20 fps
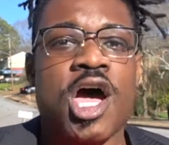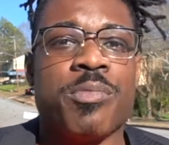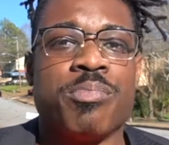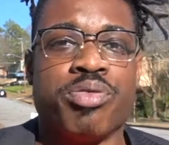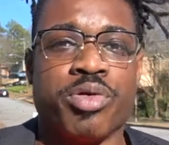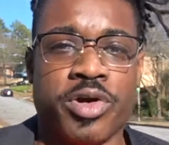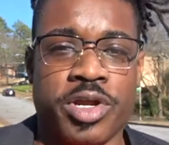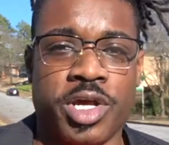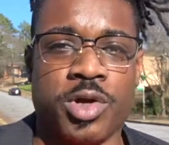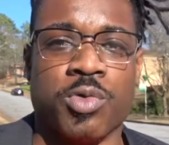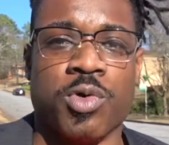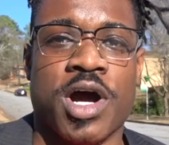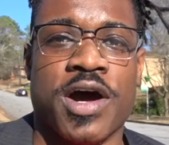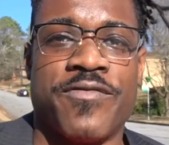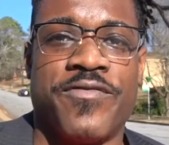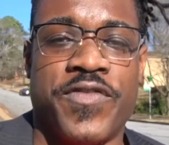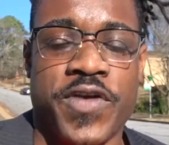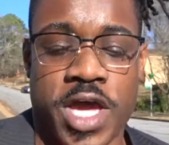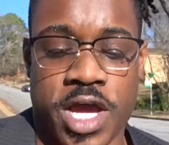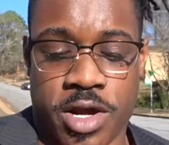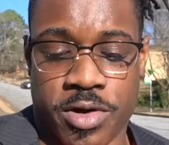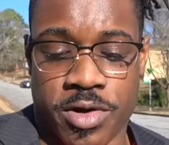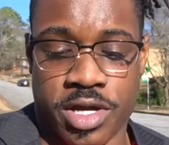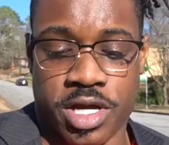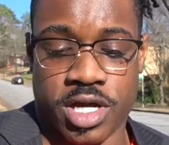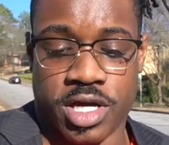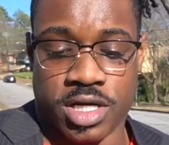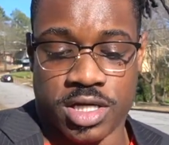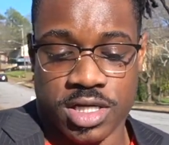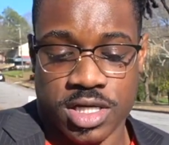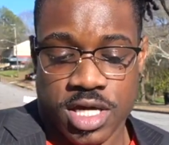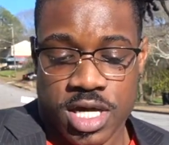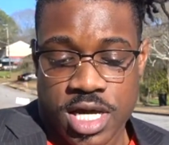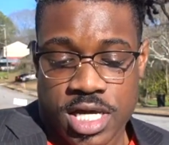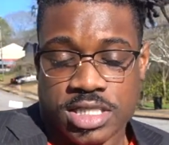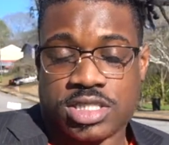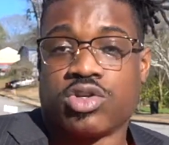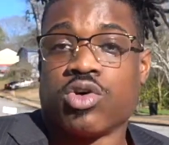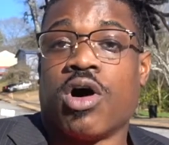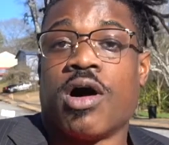pretty rough area.
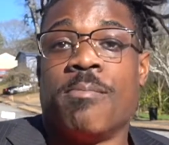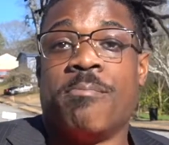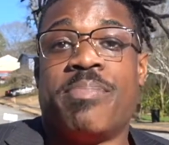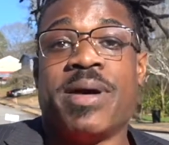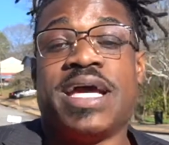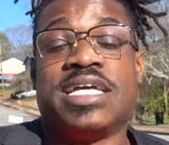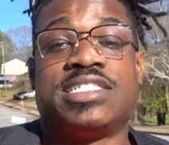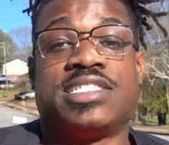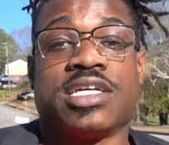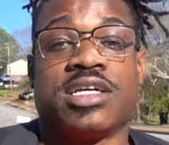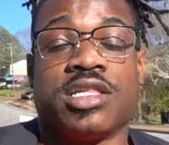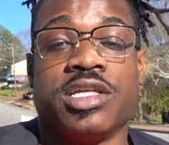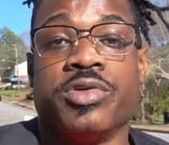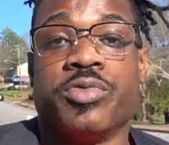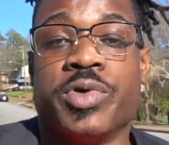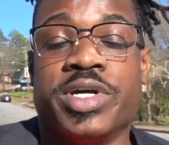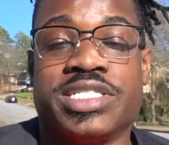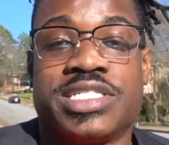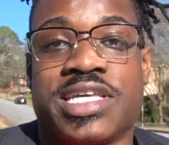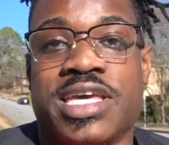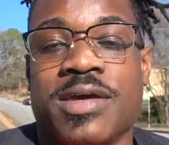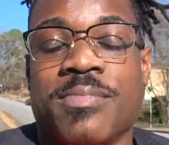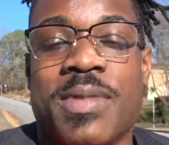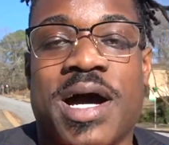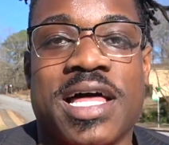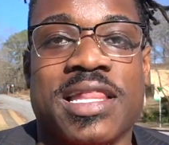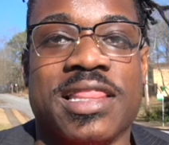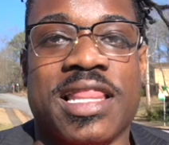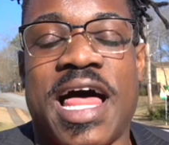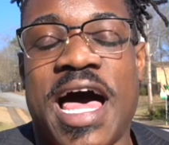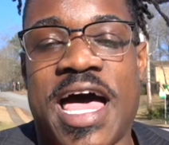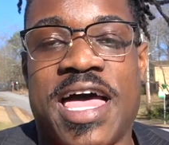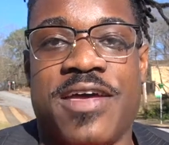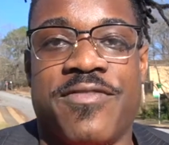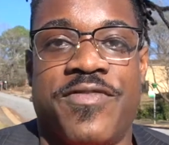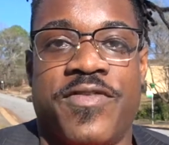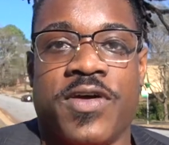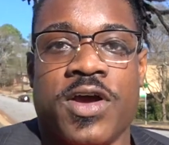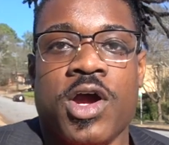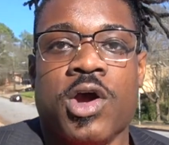So I'm basically risking my
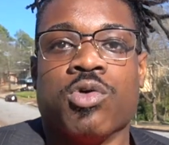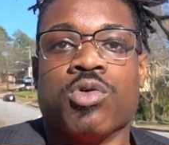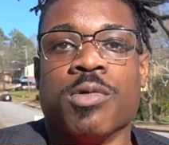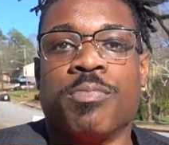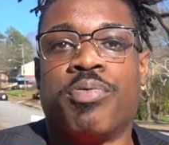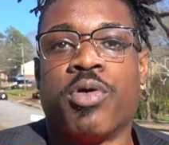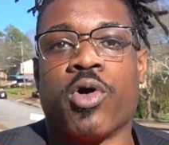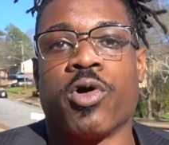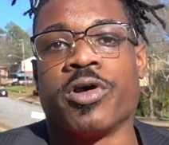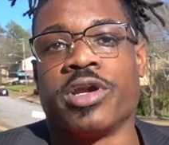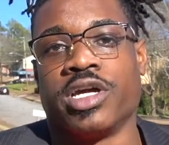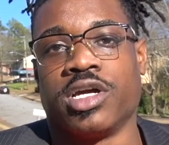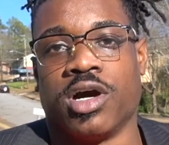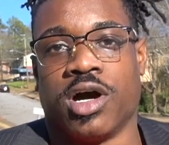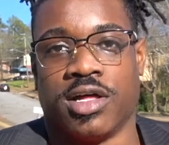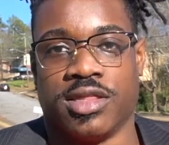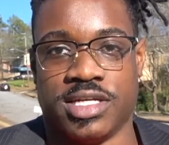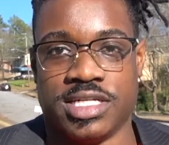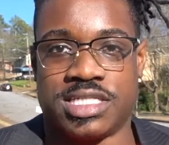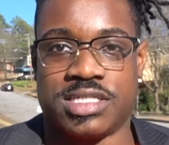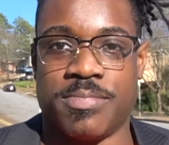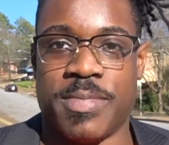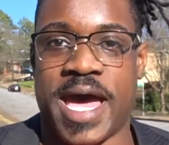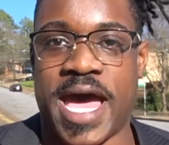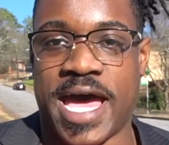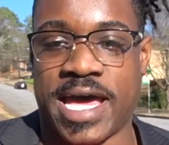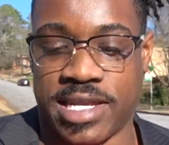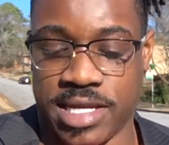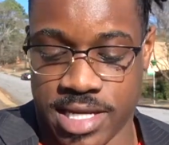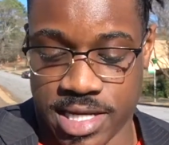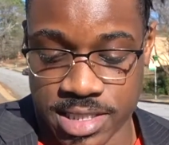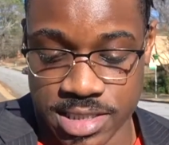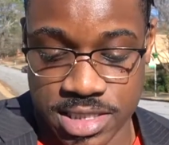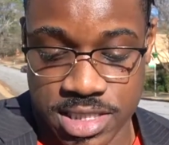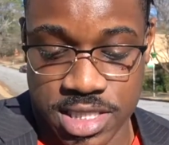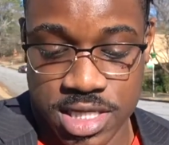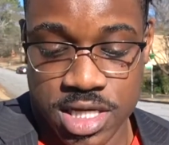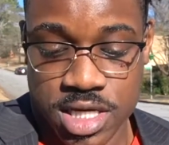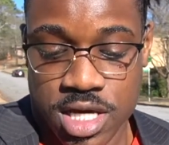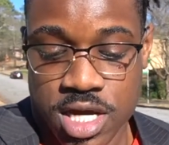life reporting on this
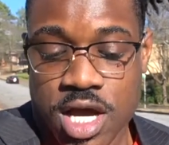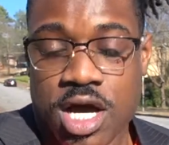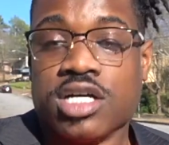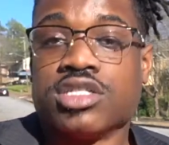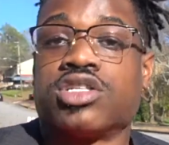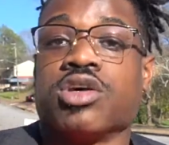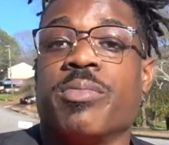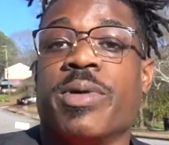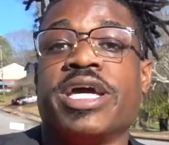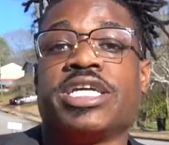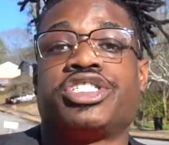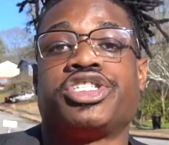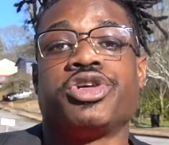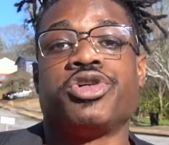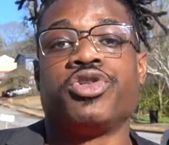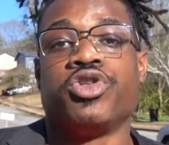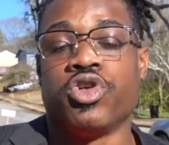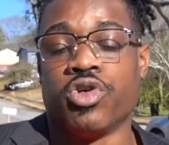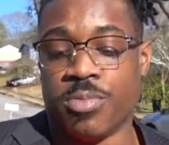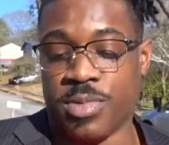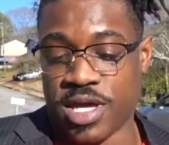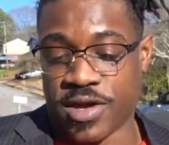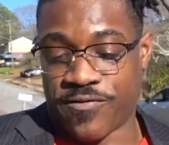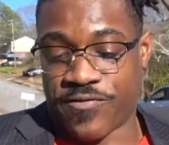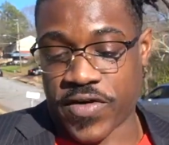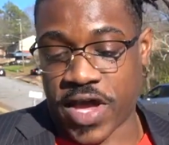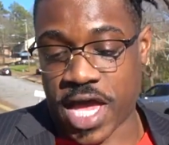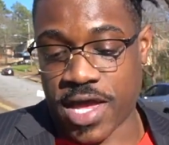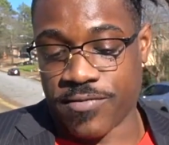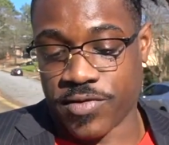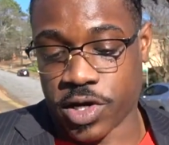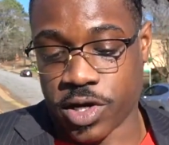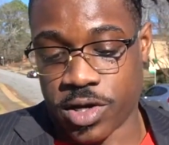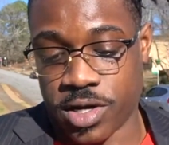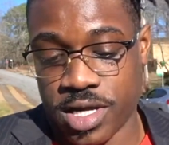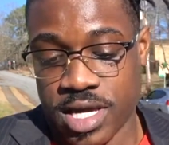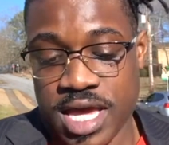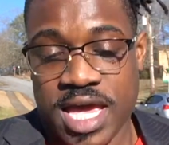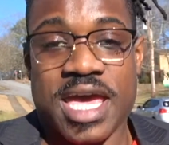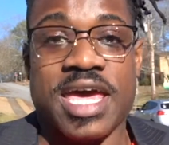madness. So make sure you do me a favor
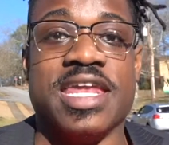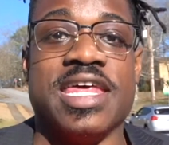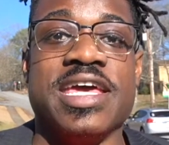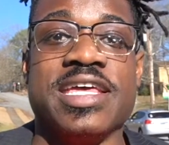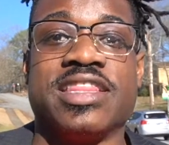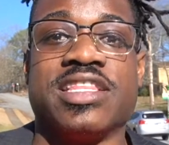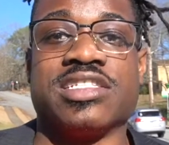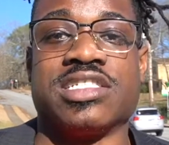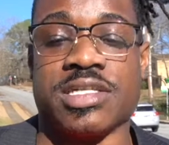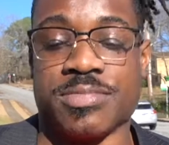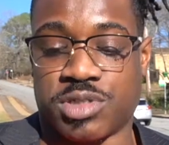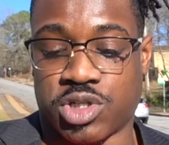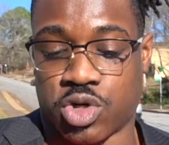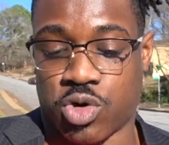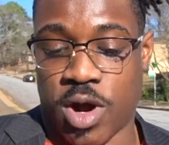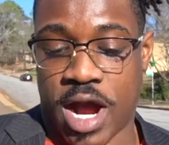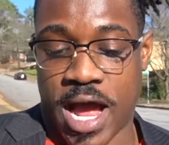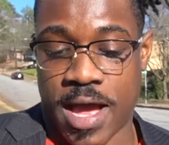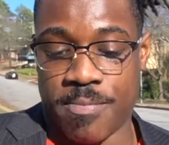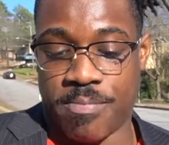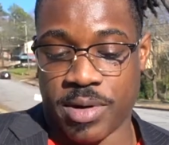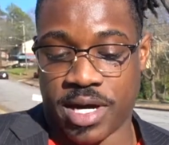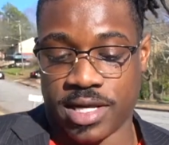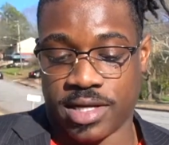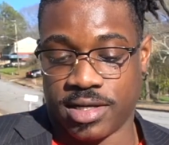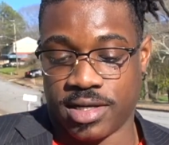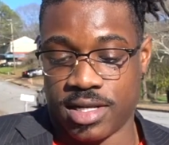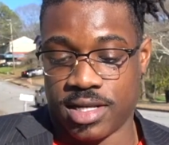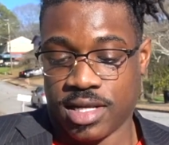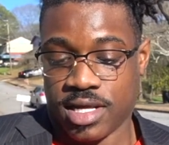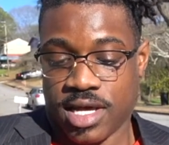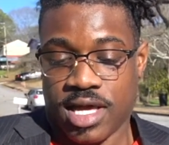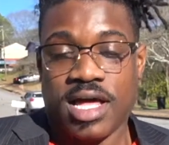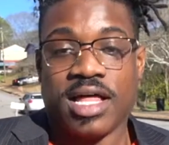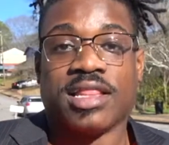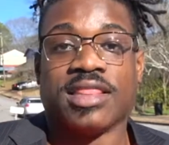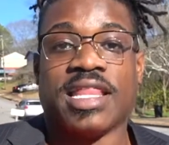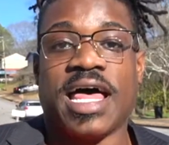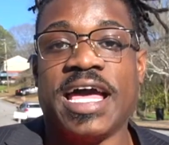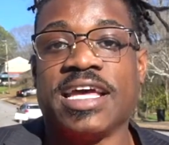and hit the subscribe button.
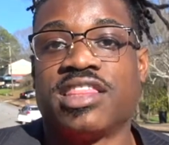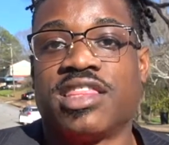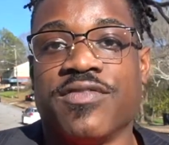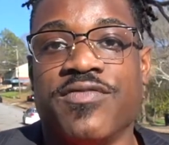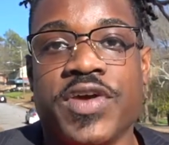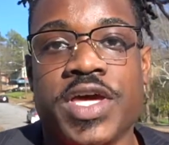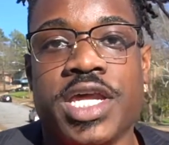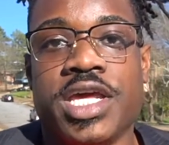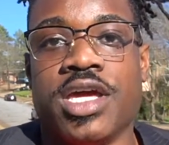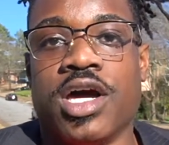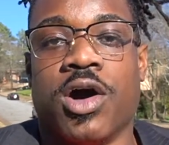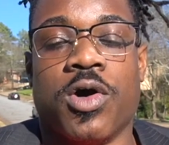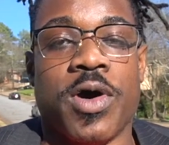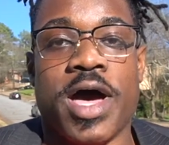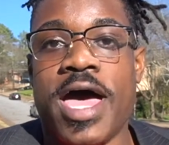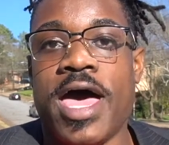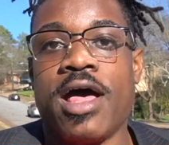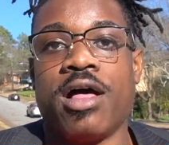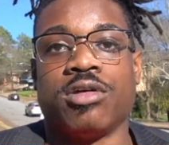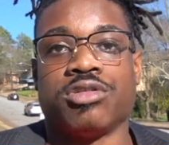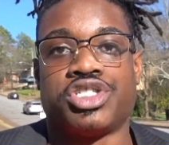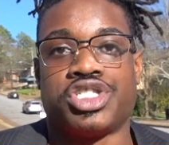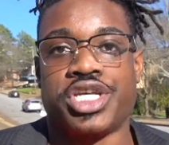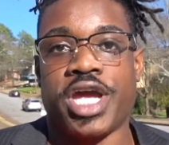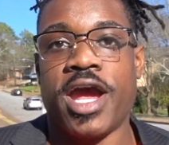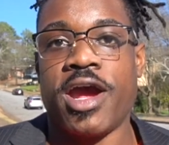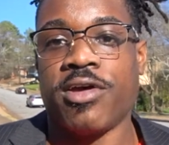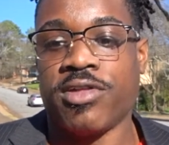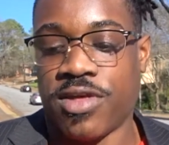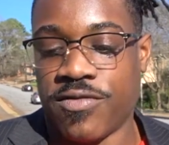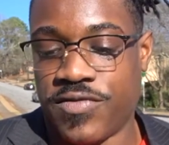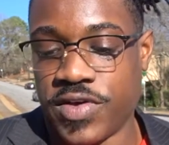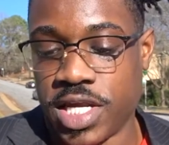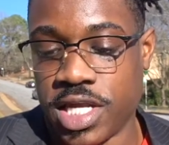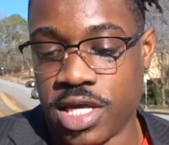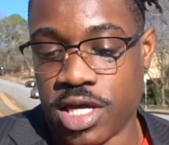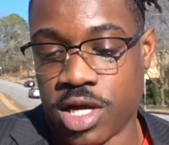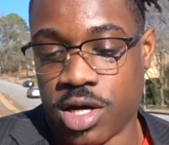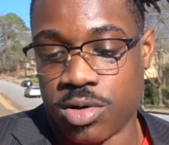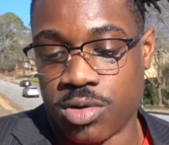Like the video, hell, share the
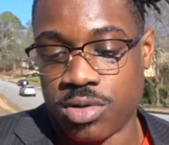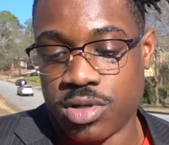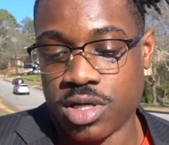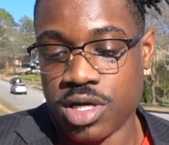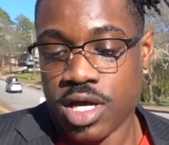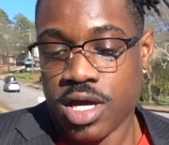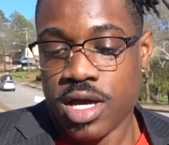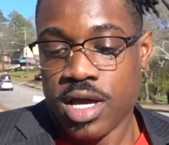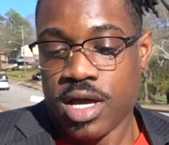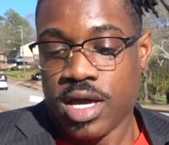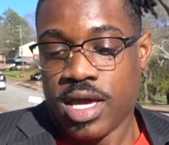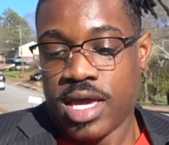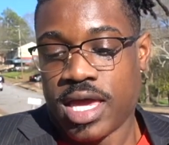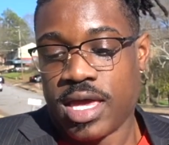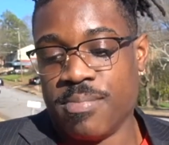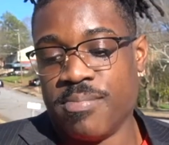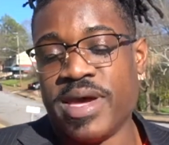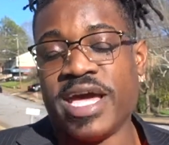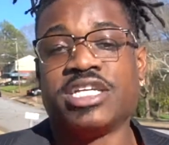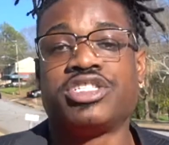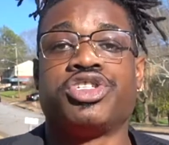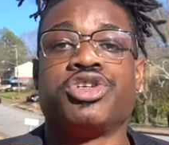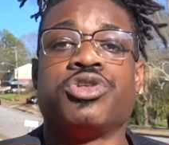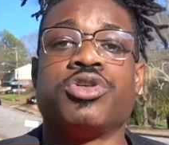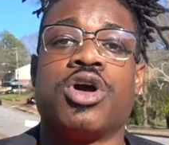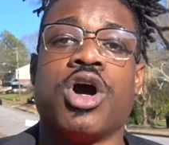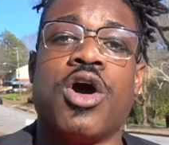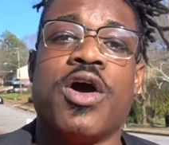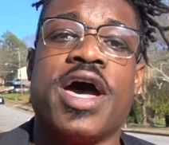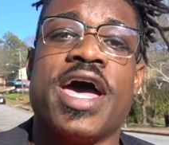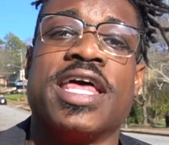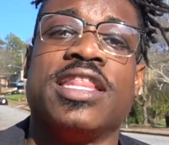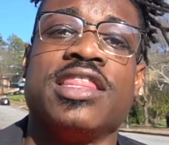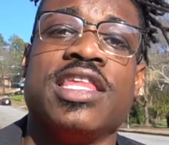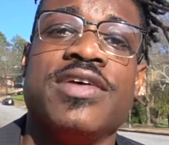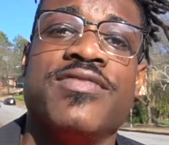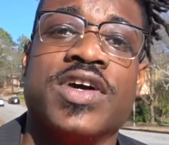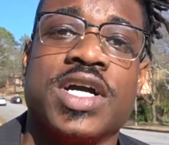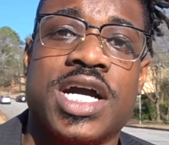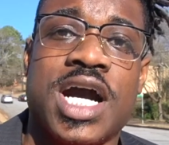video. And make sure you go ahead and
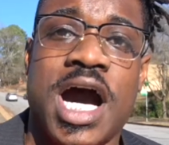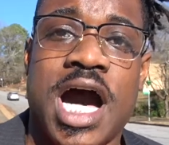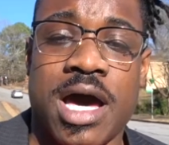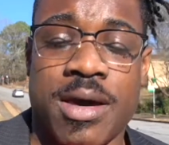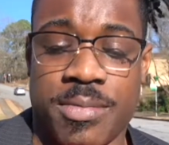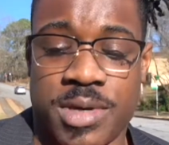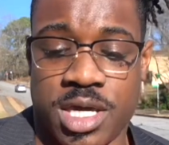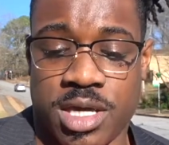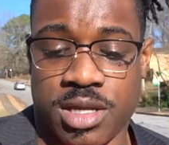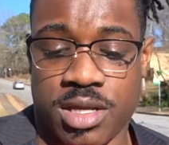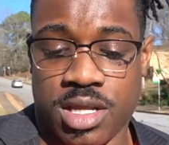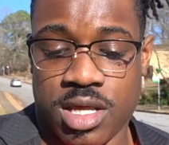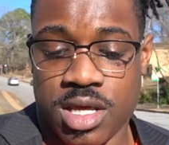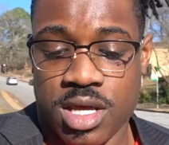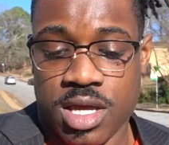leave a comment